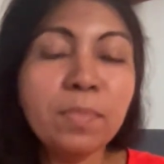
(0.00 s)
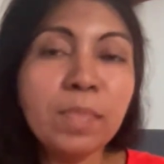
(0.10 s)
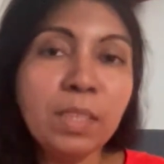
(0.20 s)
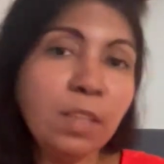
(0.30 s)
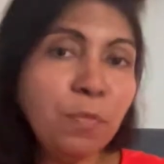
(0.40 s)

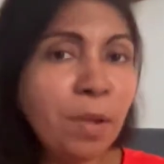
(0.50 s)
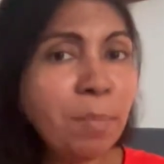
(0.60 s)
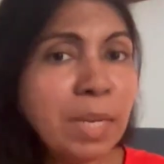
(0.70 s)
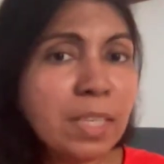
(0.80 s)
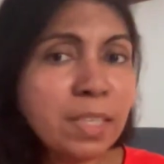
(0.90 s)
the
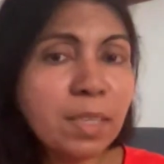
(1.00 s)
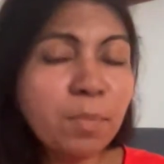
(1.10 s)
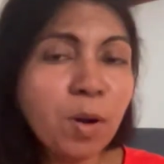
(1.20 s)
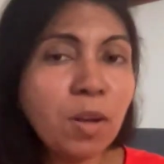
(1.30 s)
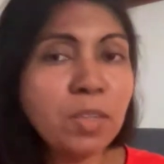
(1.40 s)

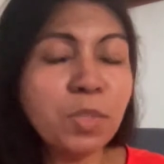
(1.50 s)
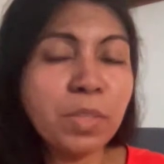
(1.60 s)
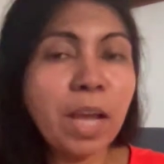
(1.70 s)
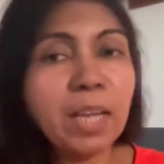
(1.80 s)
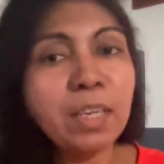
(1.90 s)
feminism also,
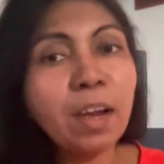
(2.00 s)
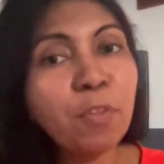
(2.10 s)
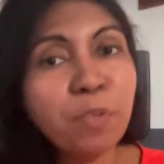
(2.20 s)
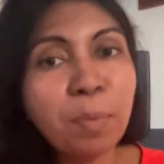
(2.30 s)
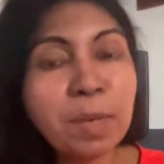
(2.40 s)
the idea
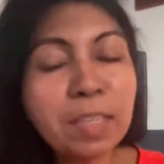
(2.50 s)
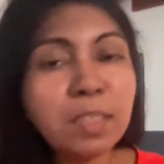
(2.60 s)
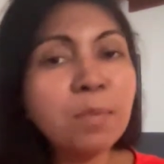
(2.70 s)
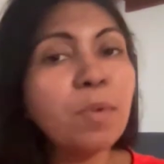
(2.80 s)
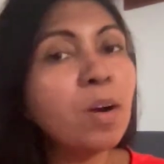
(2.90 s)
of
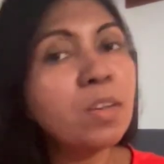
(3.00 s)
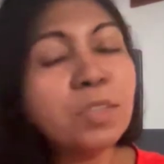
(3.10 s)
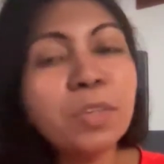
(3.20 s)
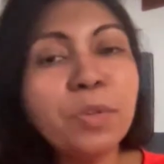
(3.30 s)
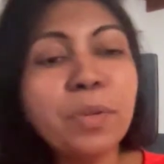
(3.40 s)
feminism
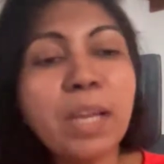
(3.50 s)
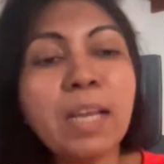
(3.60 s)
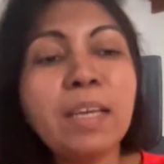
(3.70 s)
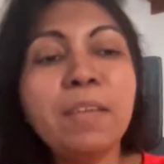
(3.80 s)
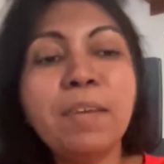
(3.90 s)
also you
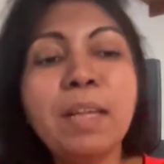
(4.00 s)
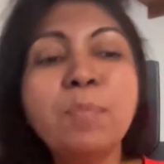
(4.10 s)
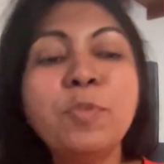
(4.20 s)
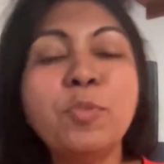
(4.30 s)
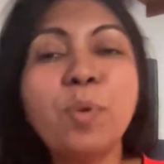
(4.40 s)
can
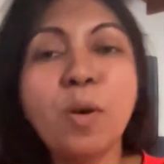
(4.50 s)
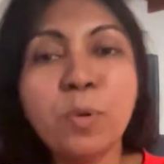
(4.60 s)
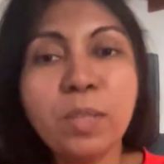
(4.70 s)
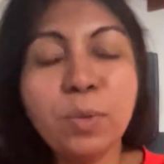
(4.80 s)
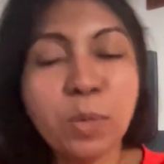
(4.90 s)
develop
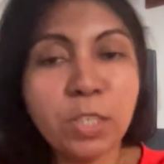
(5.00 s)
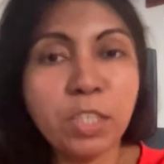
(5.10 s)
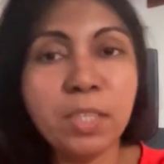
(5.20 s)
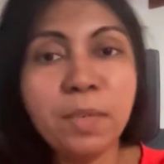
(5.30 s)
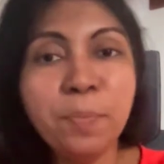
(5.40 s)
throughout the
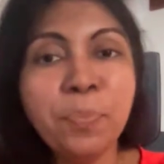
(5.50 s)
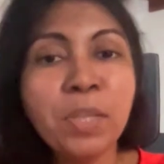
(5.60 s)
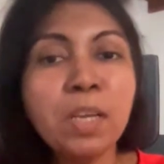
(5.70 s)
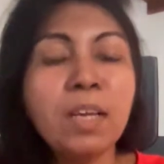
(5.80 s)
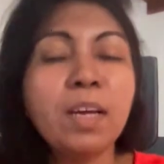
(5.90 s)
question,
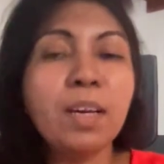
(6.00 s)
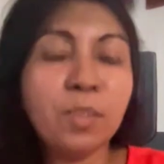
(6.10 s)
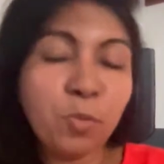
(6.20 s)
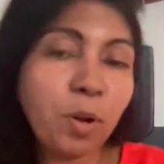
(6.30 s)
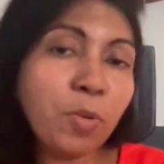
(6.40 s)

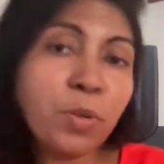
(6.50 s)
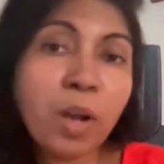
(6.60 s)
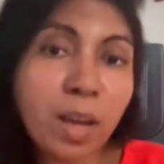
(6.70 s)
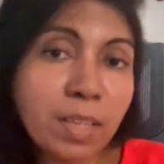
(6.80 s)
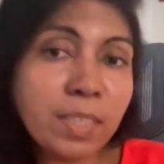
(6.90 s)
throughout your
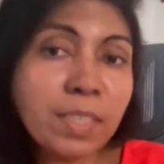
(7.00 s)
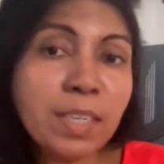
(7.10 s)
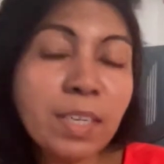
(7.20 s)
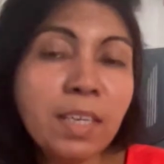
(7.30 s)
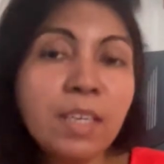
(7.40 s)

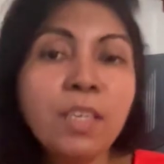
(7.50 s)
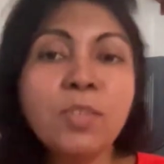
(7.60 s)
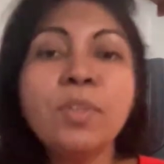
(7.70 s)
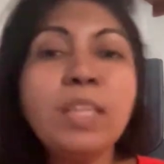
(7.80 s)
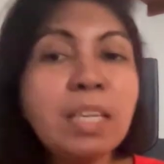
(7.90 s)
answer.
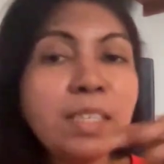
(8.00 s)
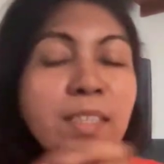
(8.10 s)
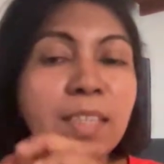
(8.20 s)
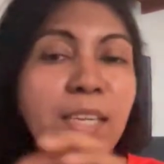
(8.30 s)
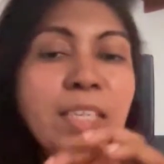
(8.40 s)
So
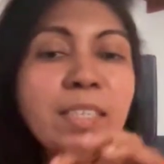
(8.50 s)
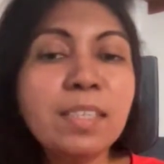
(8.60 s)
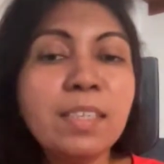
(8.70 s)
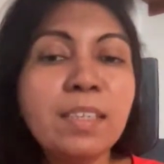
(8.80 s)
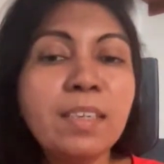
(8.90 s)
these
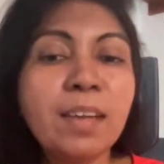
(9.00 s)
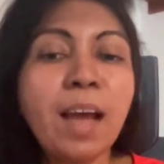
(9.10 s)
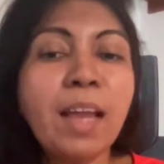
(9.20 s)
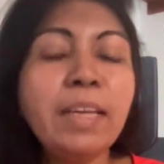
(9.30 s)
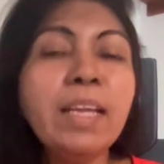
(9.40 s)

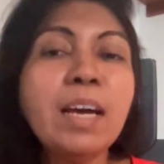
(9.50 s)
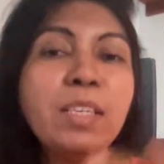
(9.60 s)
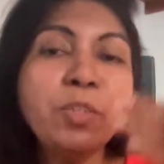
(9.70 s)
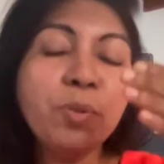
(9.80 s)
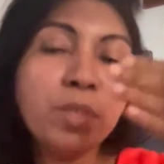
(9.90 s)

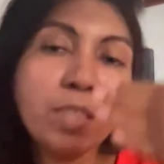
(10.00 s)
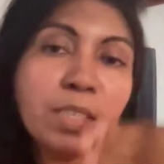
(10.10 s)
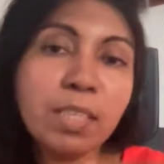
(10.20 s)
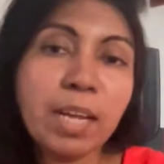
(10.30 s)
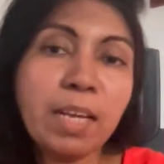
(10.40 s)
ideas you
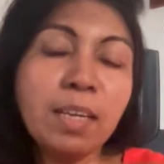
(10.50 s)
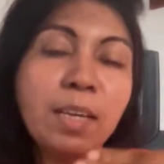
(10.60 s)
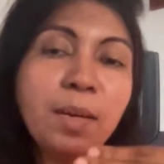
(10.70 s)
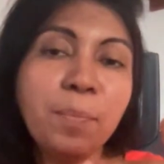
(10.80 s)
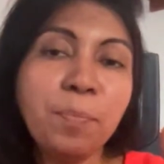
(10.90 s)
just
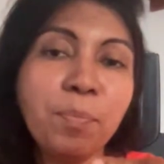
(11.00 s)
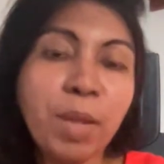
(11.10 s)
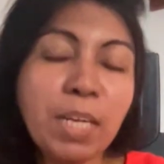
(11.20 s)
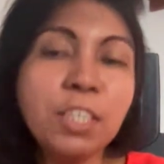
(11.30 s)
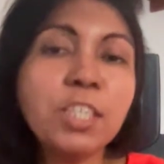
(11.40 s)
can
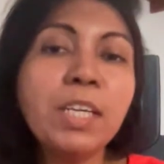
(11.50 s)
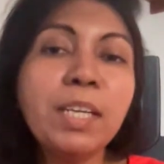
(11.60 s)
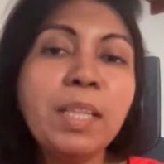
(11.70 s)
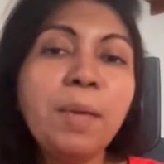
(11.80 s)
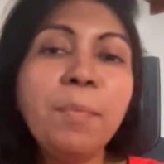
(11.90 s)

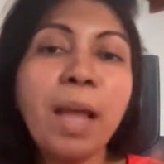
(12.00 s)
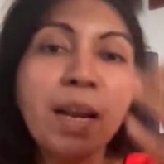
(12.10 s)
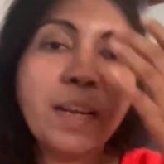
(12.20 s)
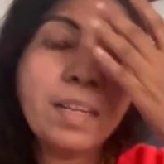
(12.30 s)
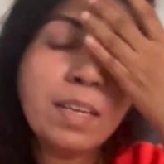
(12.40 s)
mention them
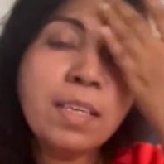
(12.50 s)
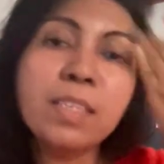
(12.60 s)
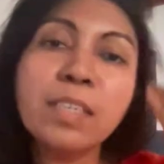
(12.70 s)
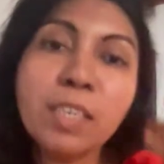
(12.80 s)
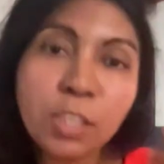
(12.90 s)
and
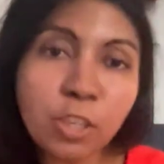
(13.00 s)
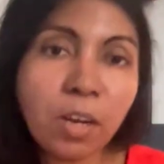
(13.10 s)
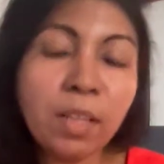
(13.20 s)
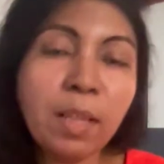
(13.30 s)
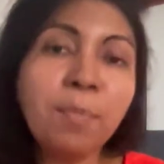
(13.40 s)
search
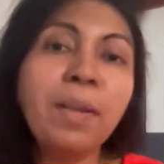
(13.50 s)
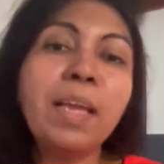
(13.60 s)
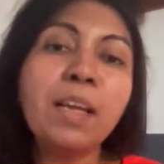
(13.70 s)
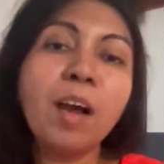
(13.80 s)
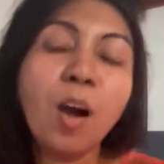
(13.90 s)
on them,
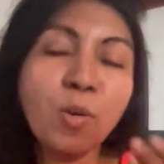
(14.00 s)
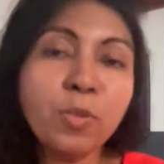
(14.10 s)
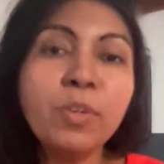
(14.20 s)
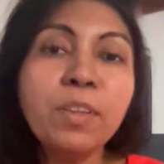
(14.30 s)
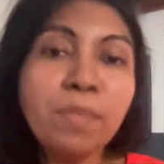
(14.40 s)
like how
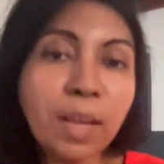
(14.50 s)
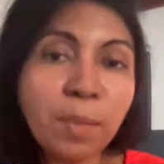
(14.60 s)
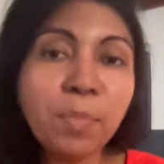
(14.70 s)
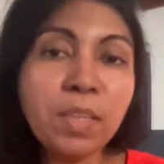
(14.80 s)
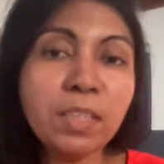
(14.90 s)
to
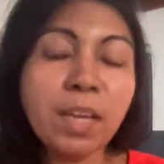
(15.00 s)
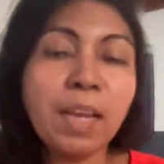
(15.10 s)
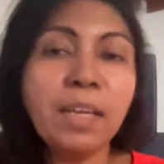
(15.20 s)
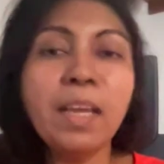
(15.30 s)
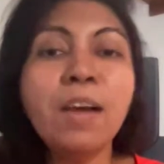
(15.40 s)
develop this
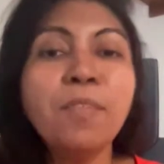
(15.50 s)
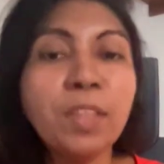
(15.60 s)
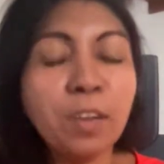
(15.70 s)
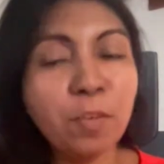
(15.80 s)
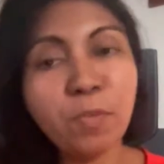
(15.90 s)
idea
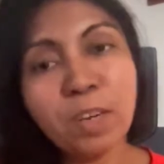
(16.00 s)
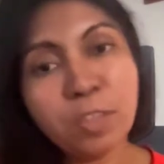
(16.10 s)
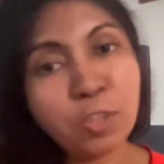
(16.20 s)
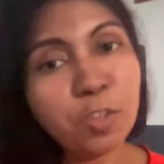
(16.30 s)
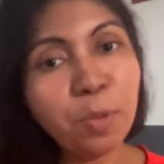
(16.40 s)
with
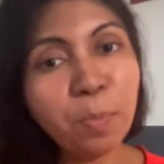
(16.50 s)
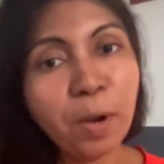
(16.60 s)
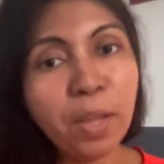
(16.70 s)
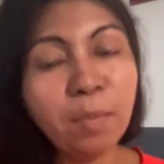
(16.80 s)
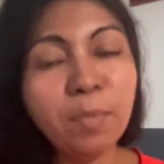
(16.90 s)
reference to the
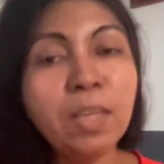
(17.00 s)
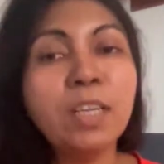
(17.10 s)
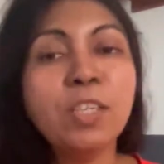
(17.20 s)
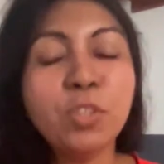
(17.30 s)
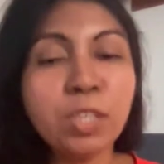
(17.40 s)
poem.
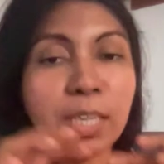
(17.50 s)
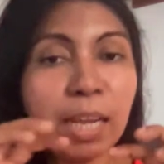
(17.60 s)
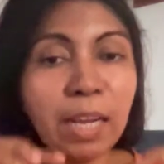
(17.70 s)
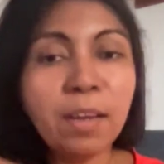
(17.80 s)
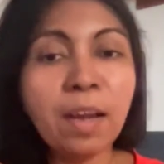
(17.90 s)
So
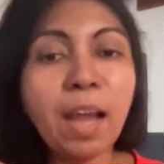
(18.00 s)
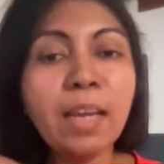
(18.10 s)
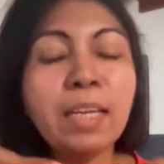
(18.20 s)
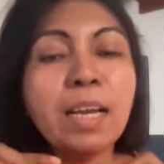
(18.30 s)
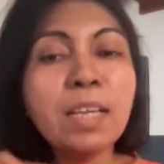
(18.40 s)
take
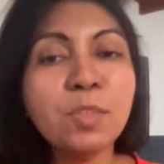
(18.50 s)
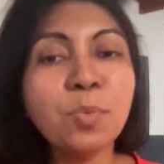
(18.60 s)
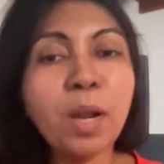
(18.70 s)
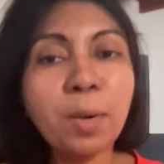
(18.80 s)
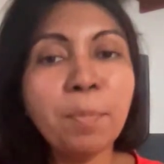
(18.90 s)
ideas
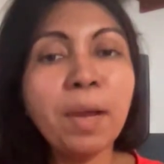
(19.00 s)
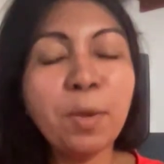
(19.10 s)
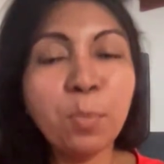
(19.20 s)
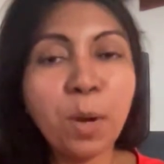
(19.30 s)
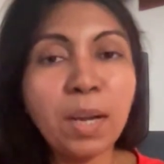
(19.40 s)
one
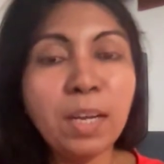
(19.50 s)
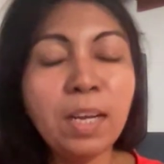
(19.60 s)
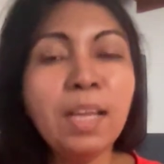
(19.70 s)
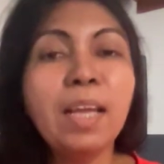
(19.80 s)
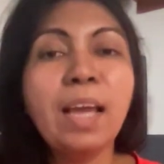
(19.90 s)
by one
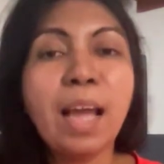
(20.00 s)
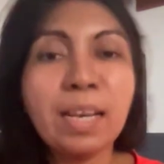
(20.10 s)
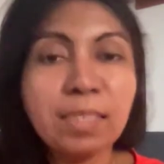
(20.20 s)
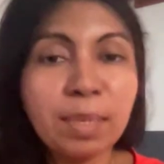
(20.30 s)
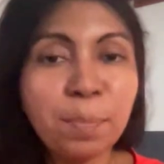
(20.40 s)

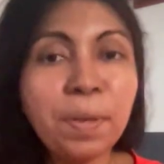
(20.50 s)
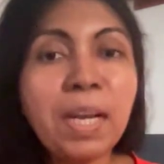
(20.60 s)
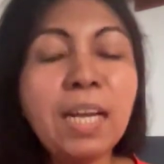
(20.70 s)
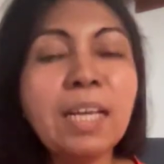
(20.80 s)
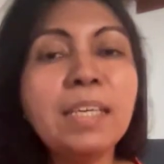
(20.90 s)
and
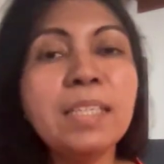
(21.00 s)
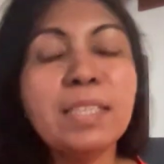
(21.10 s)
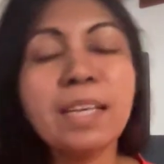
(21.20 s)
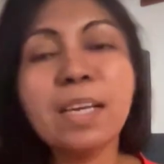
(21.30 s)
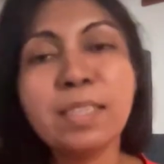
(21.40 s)
separately
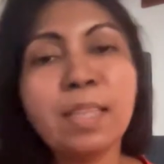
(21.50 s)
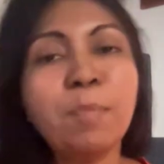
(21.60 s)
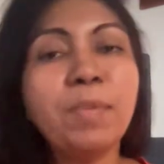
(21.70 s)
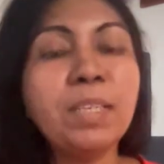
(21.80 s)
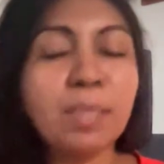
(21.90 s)
discuss
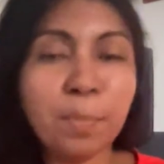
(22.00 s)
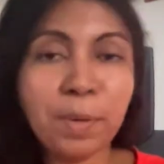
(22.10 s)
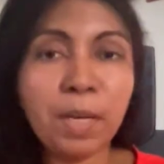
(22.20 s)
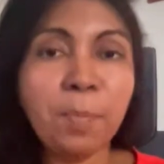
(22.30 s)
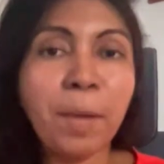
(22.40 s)
them in
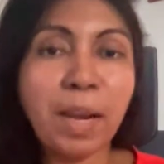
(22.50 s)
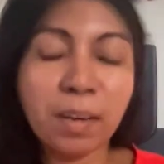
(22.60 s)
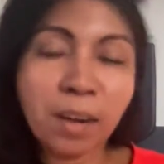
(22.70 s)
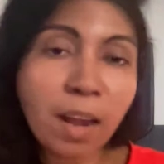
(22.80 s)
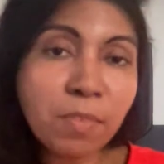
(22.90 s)
separate
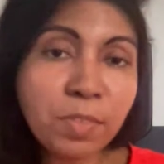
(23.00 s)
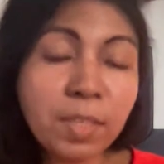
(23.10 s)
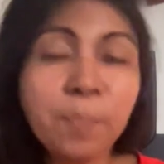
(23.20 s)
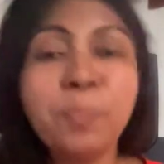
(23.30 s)
paragraphs.